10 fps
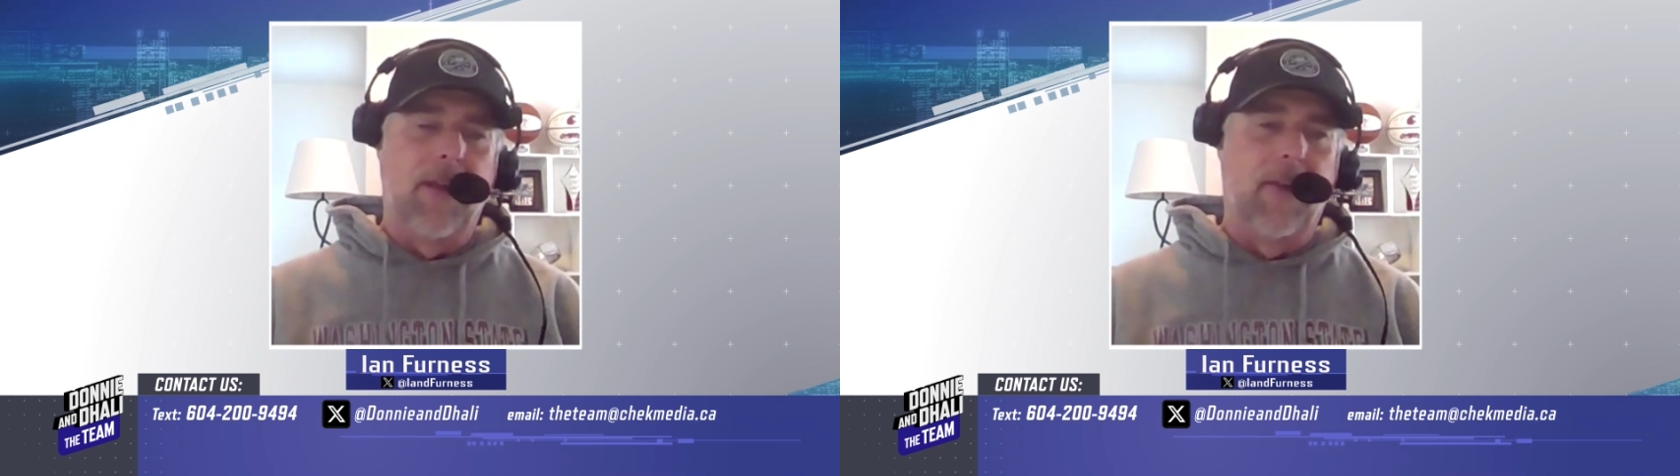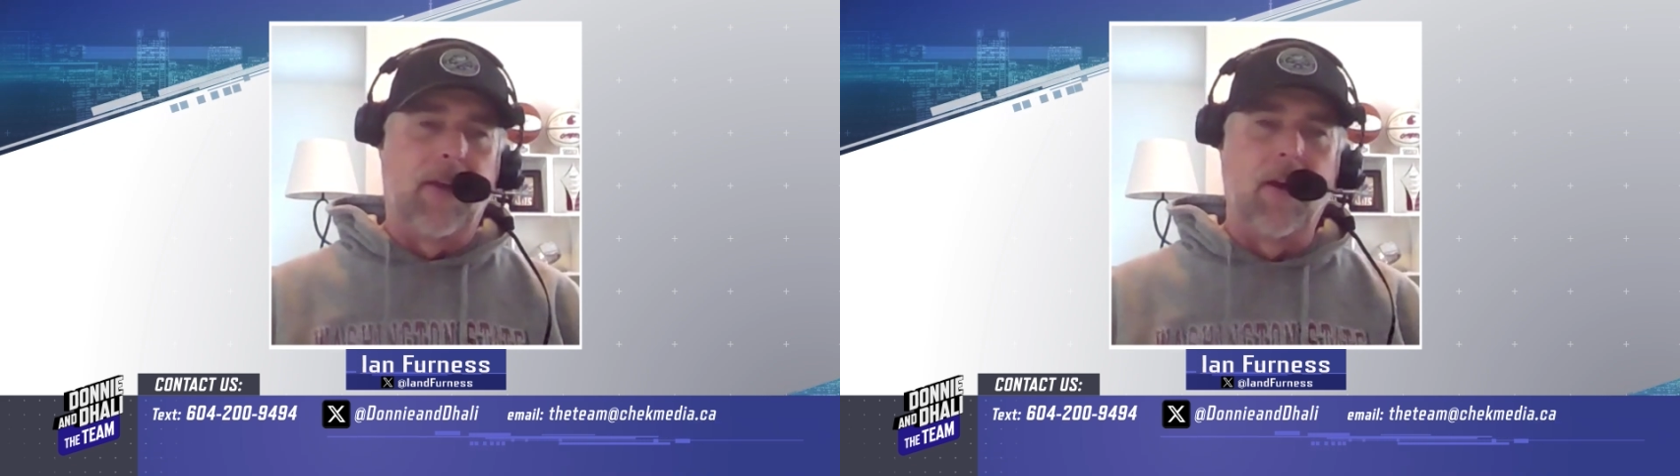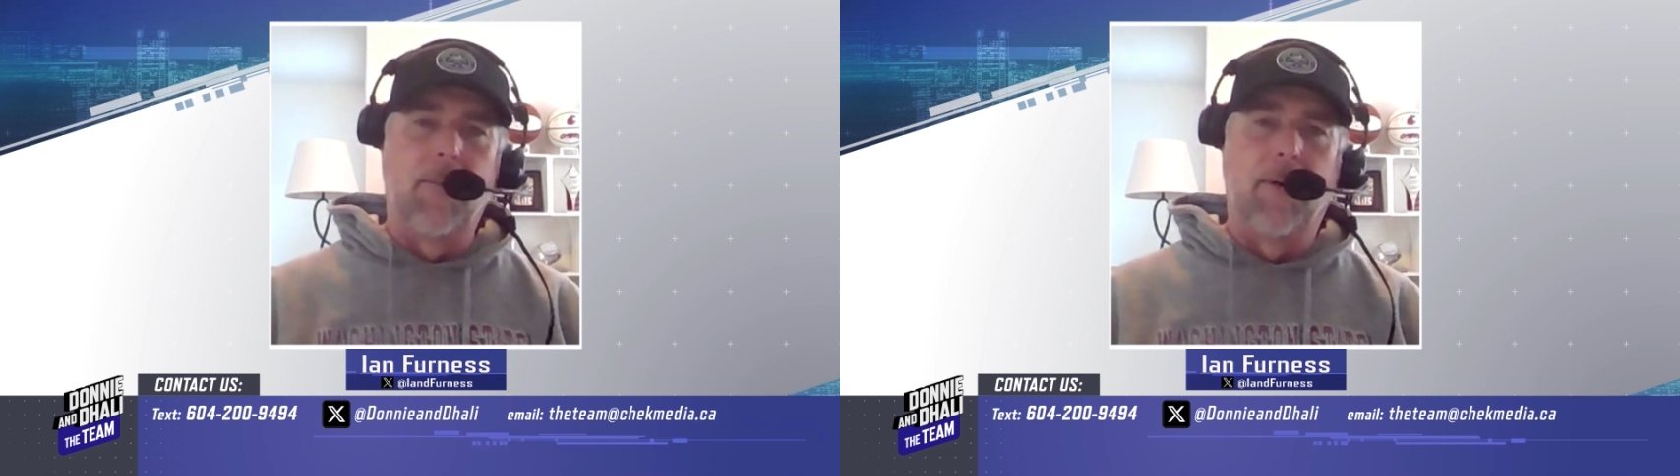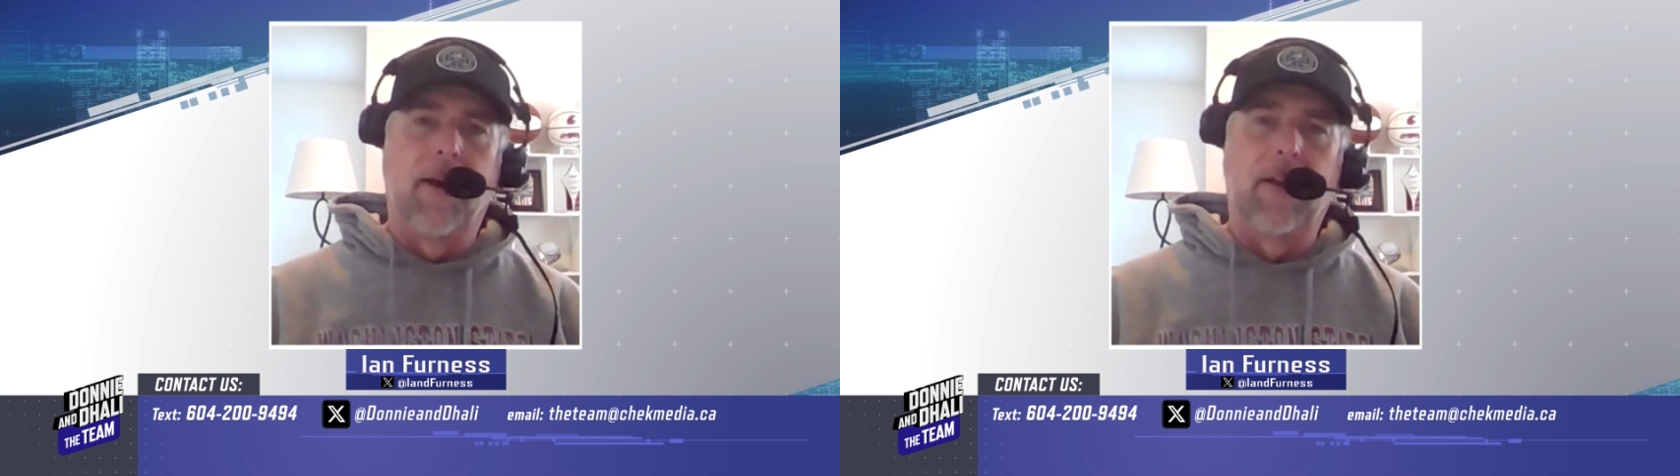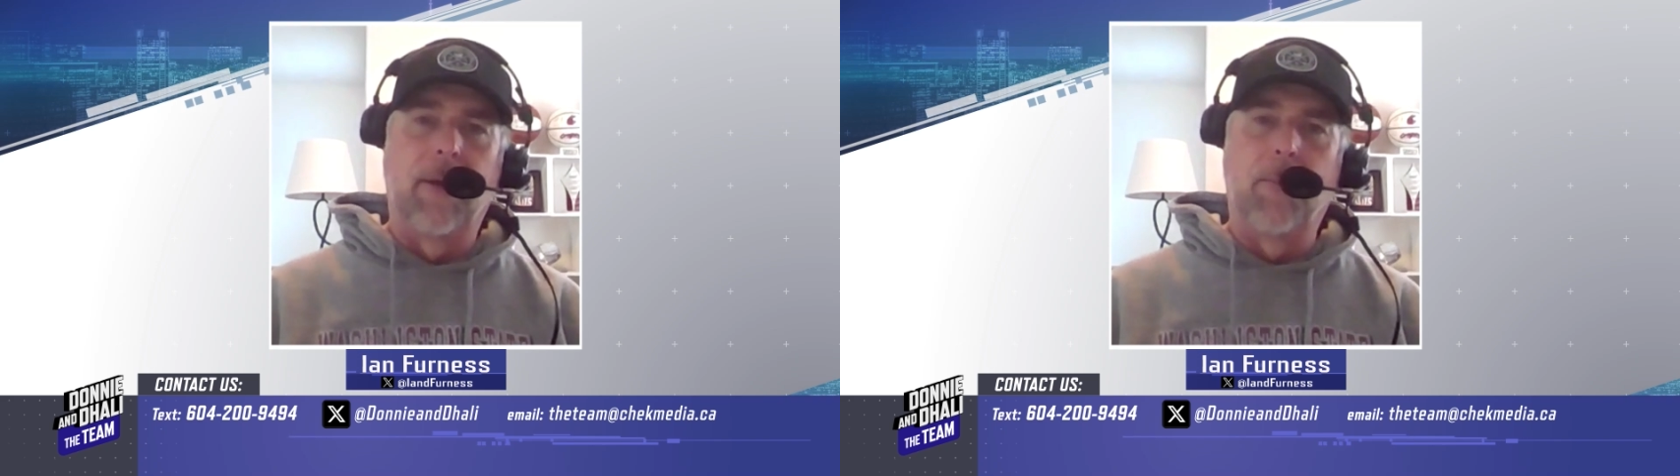They had the
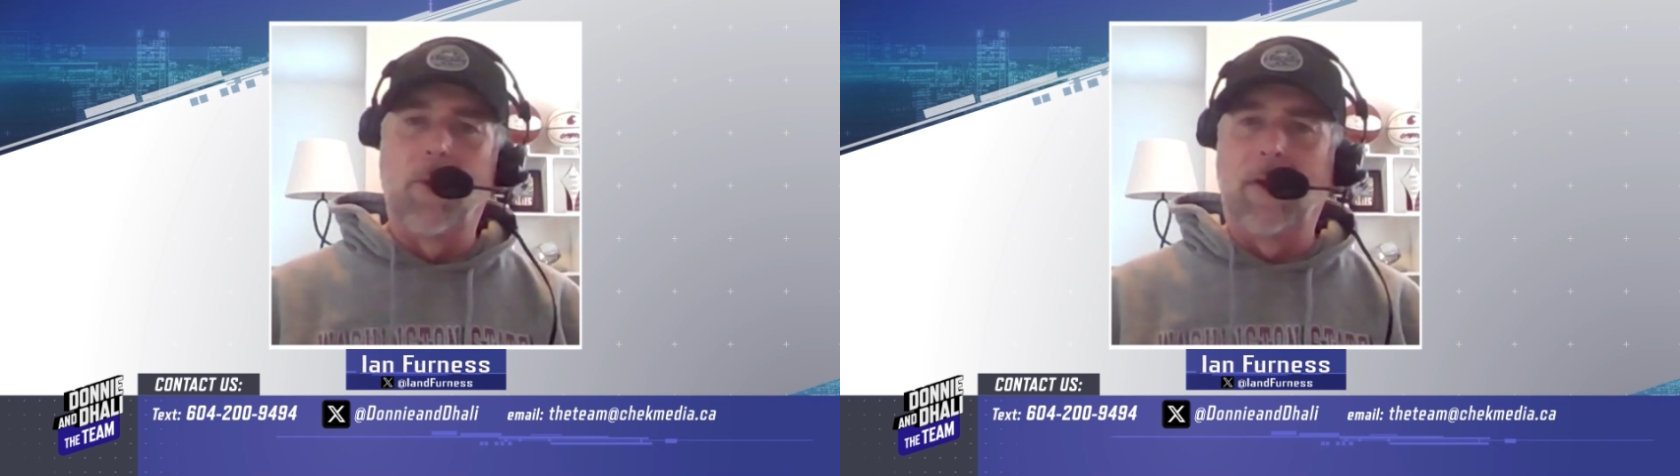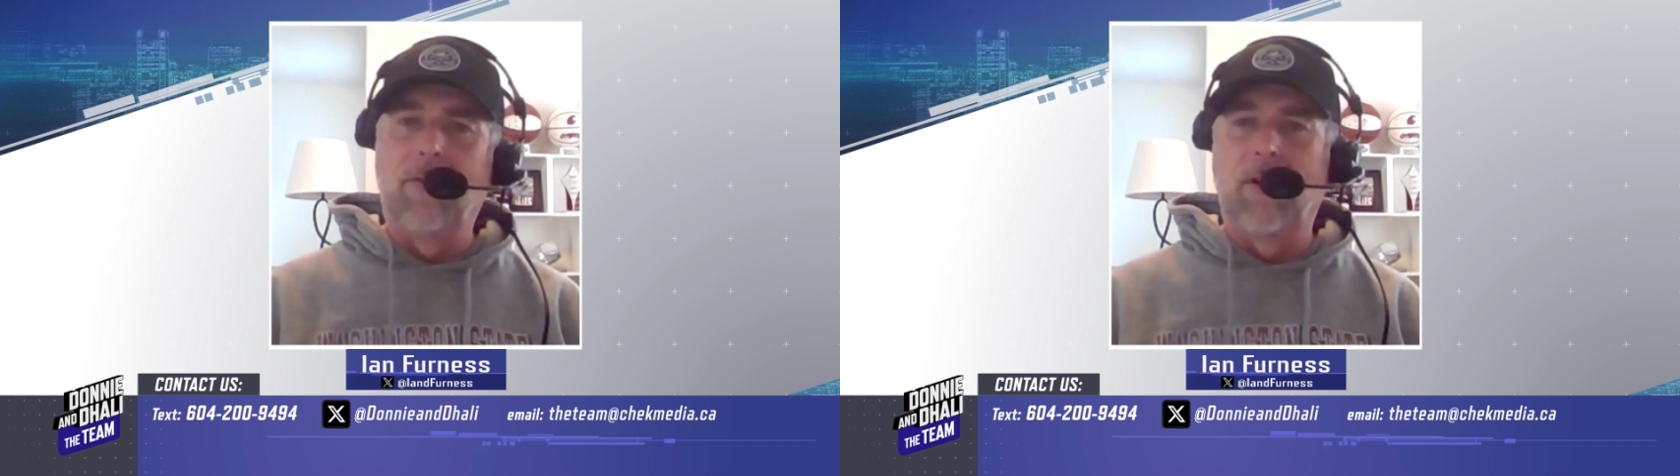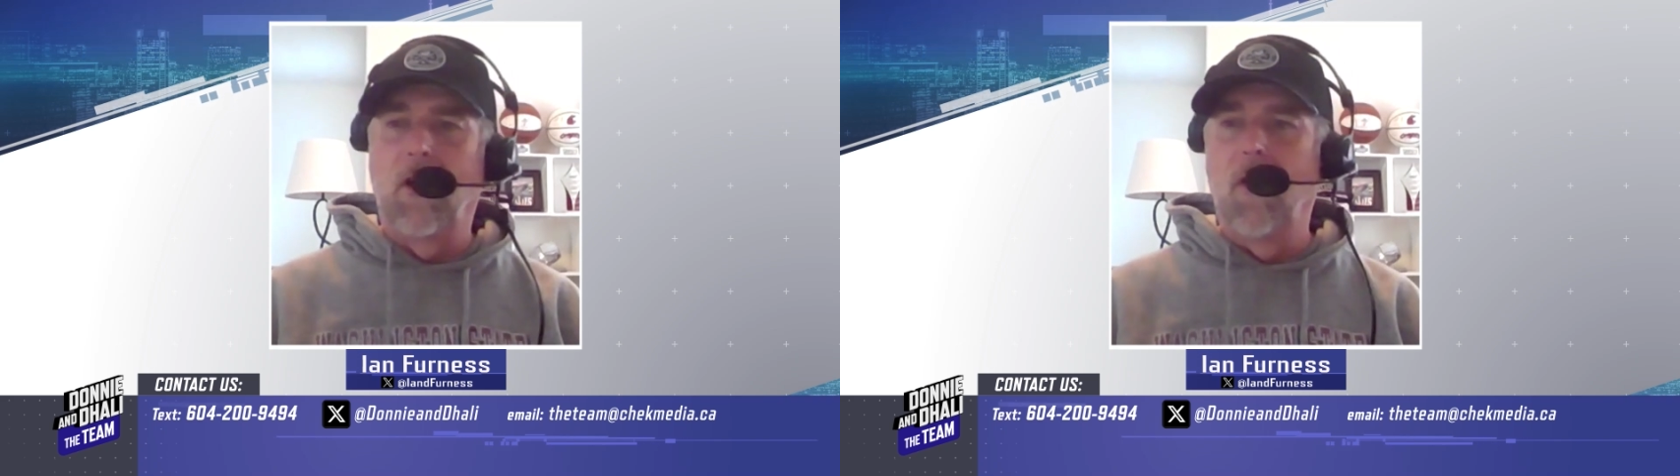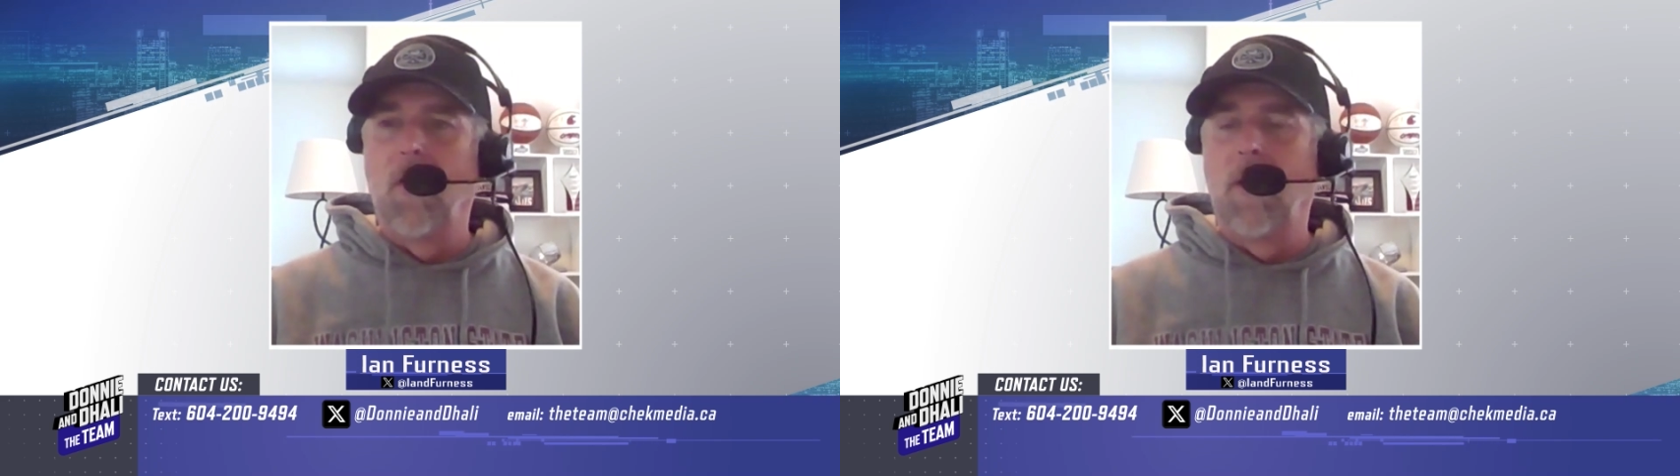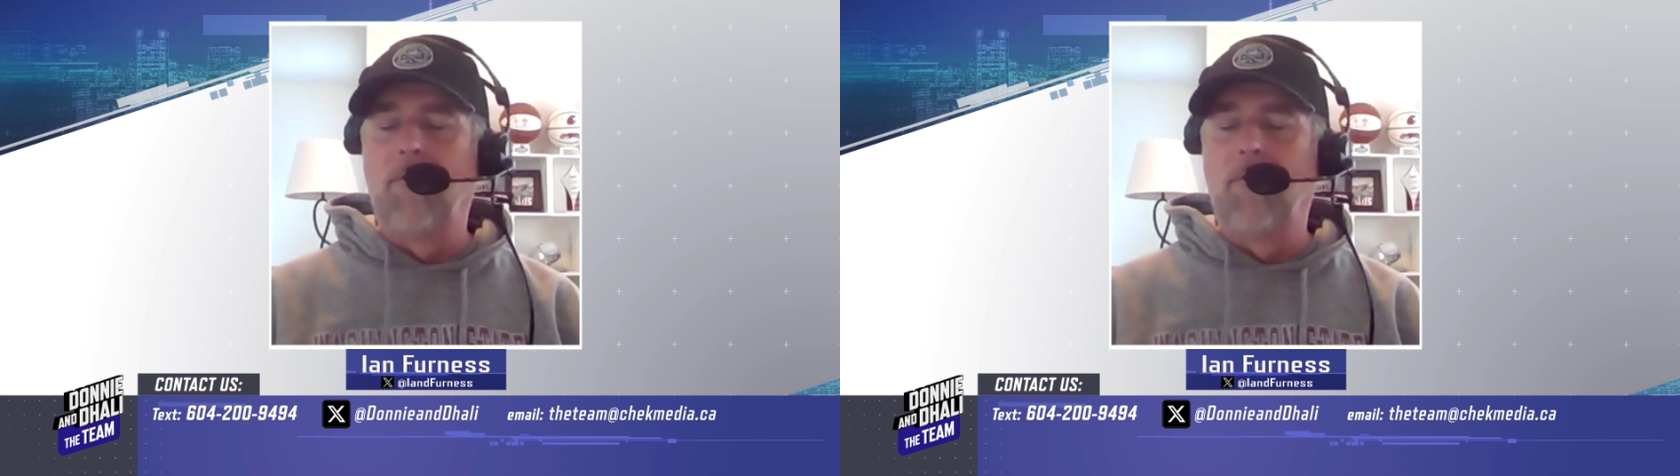combine a couple weeks ago.